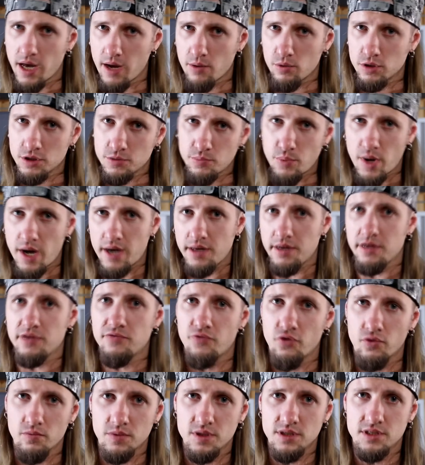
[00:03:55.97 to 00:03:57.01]
I was buying it
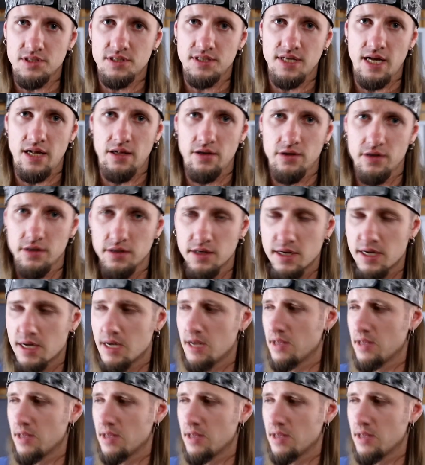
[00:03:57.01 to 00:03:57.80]
from the seller,